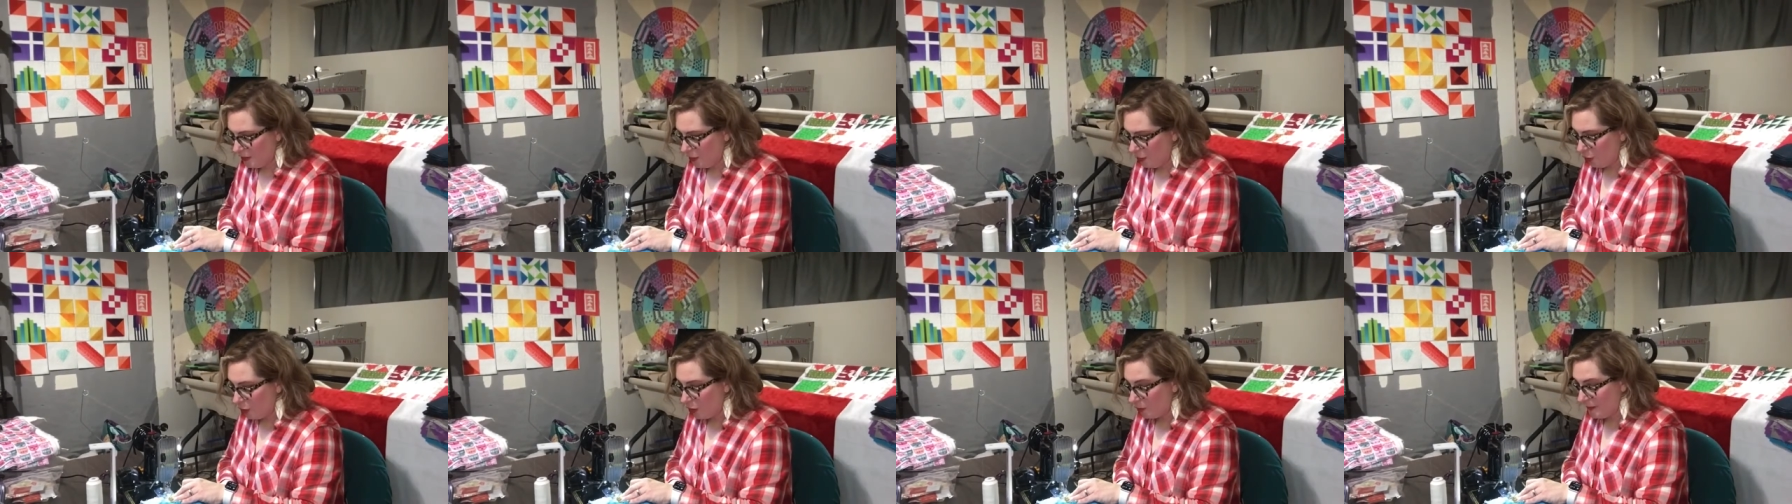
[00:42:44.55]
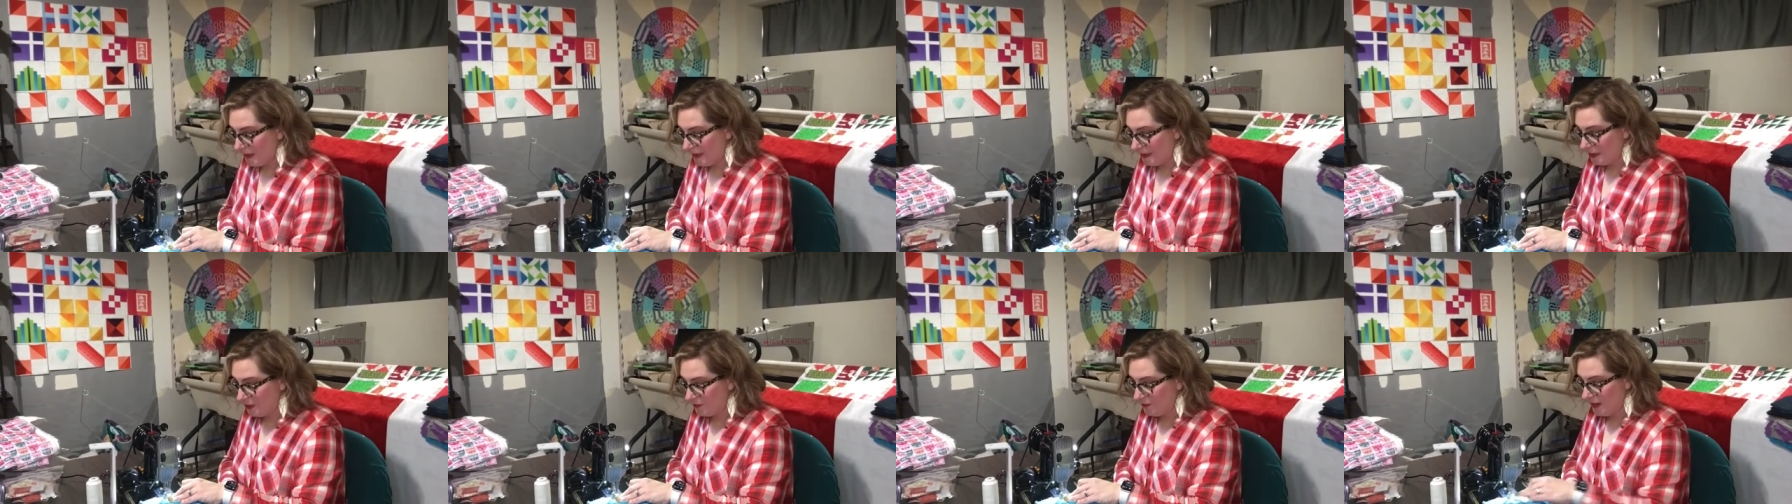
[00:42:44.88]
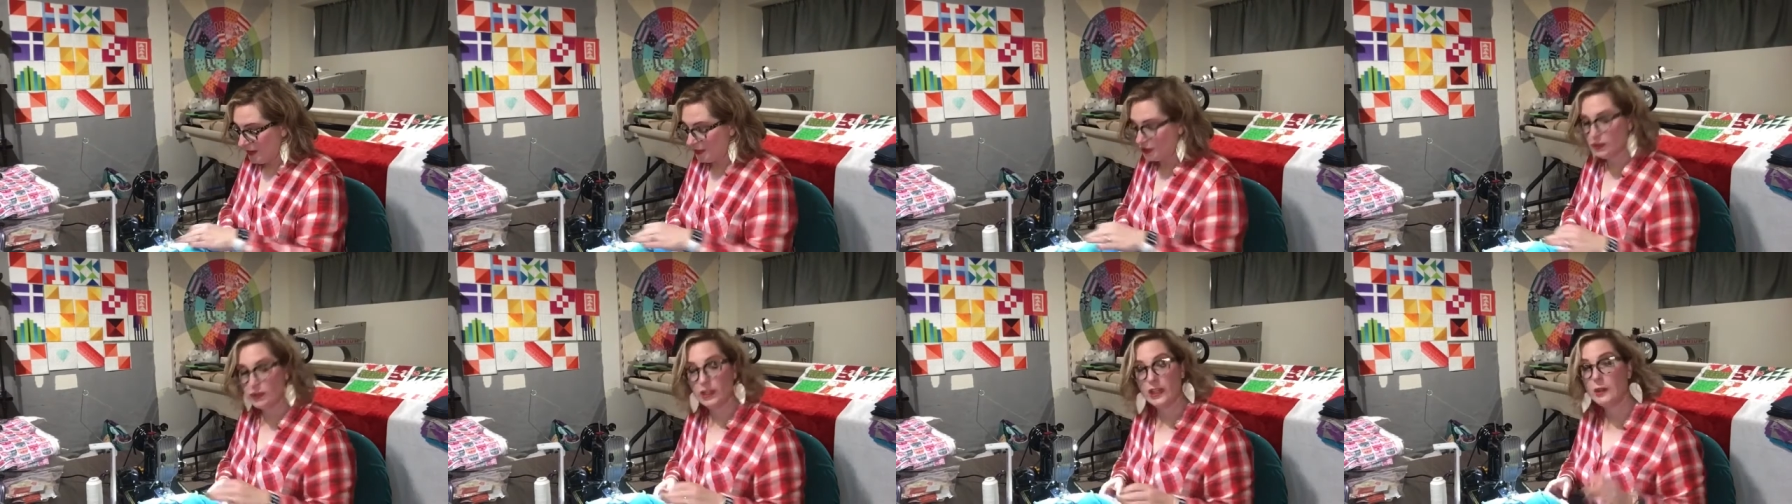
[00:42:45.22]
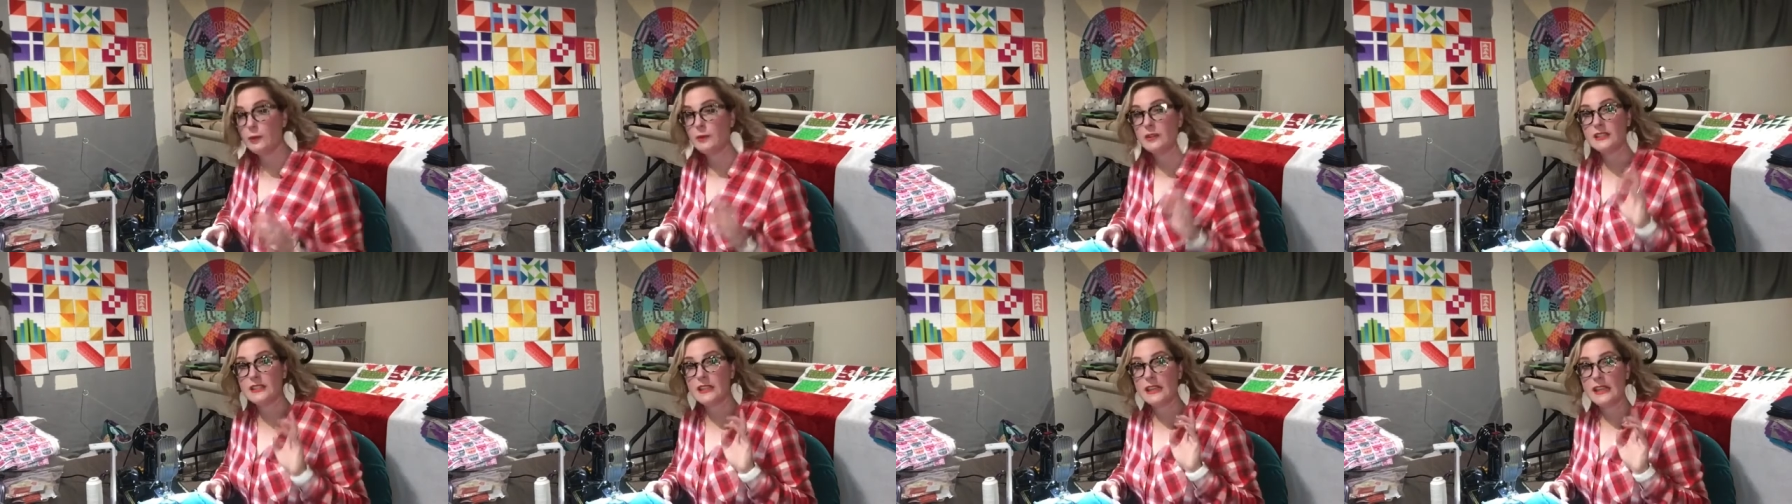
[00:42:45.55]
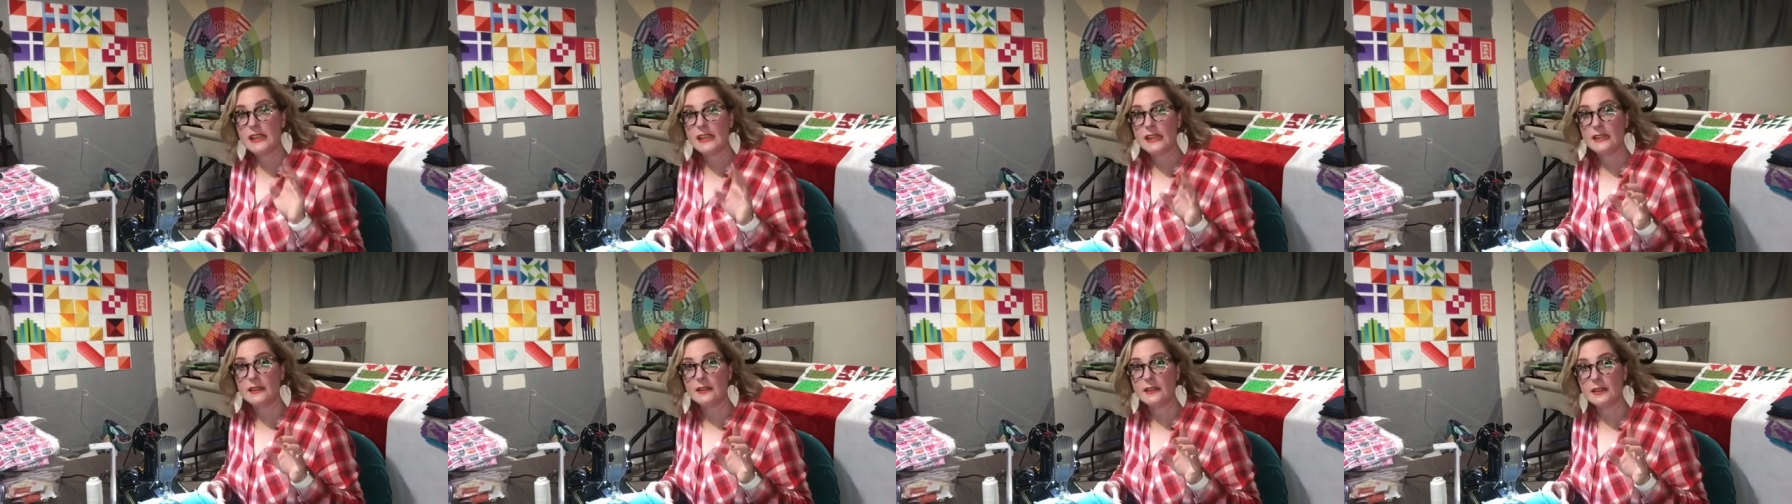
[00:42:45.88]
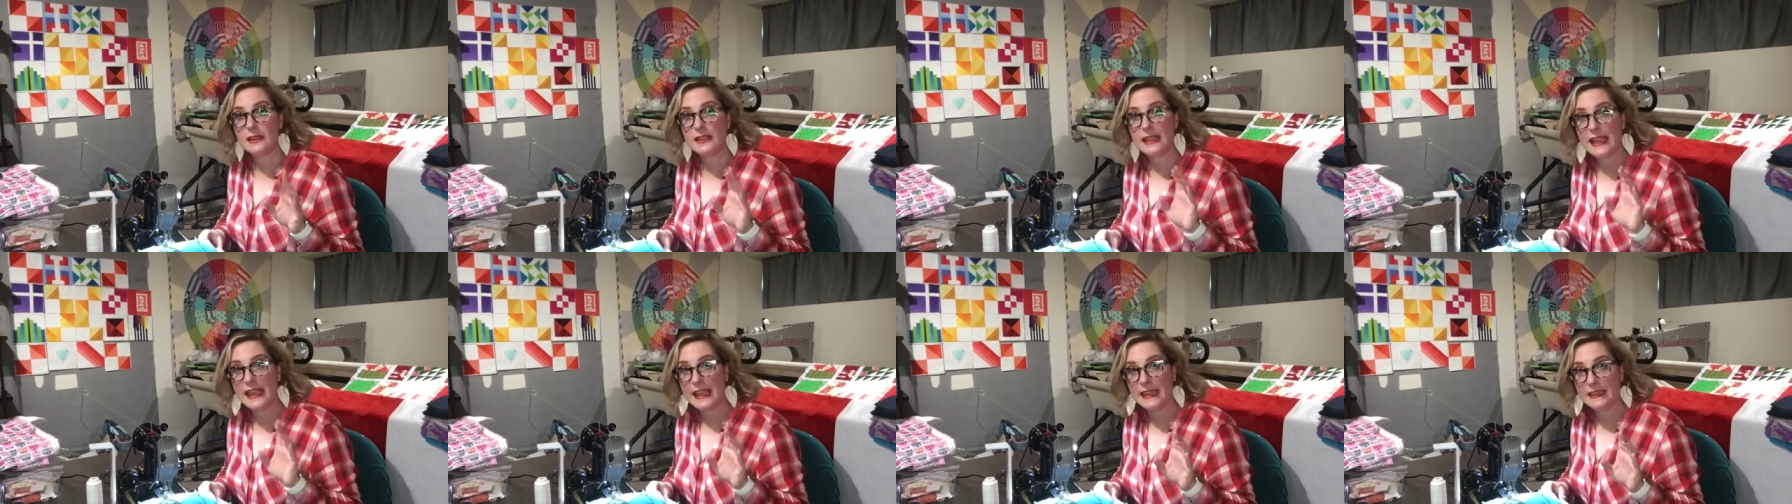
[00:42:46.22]
or manufacturing was in
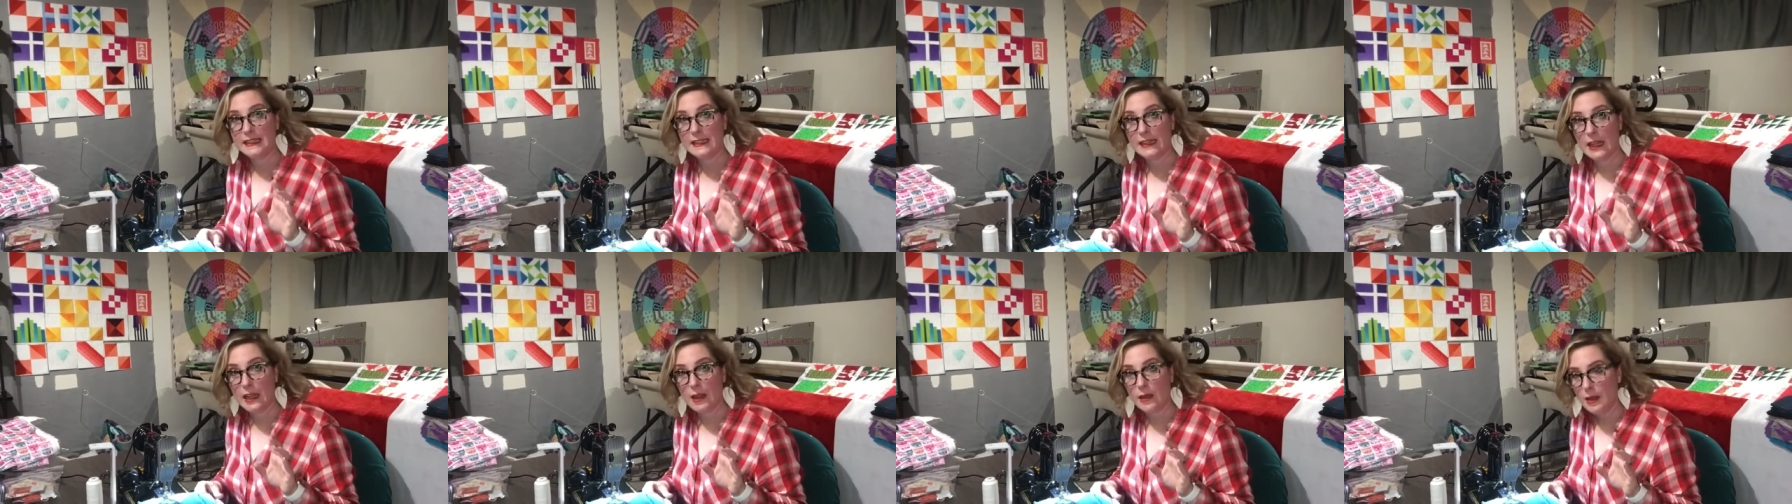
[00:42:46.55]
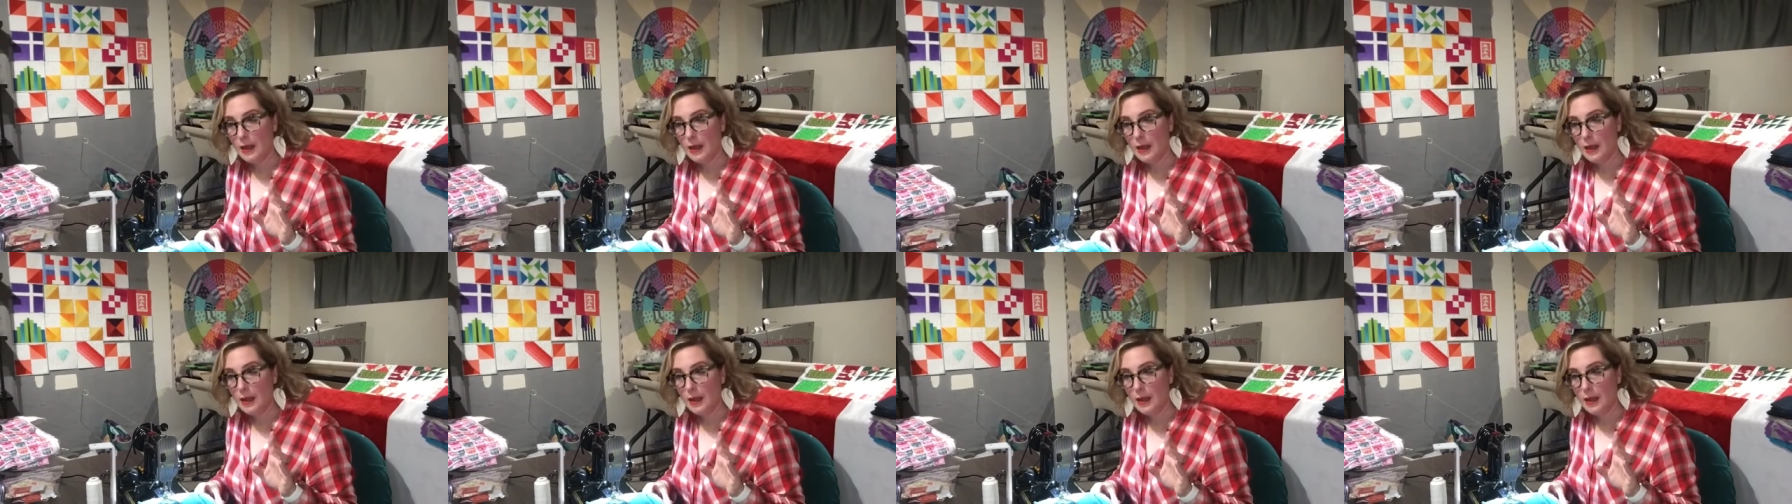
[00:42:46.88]
Canada.